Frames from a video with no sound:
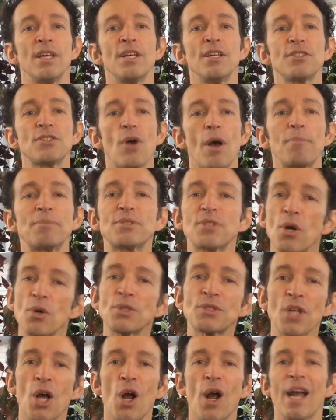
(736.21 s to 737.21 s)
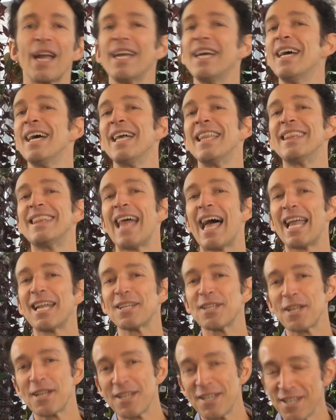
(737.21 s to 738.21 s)
So I'm so sorry
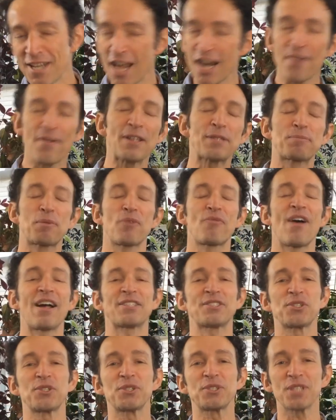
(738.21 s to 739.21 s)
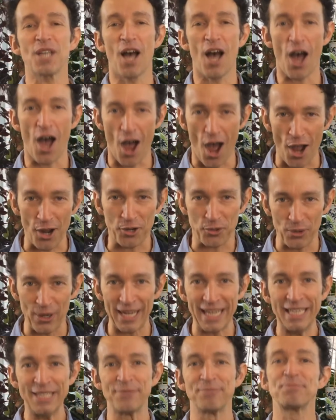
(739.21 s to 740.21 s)
that none of us professors
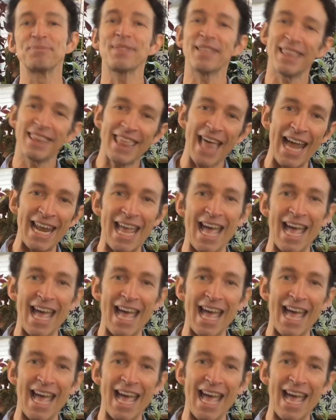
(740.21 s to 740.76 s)
agree. That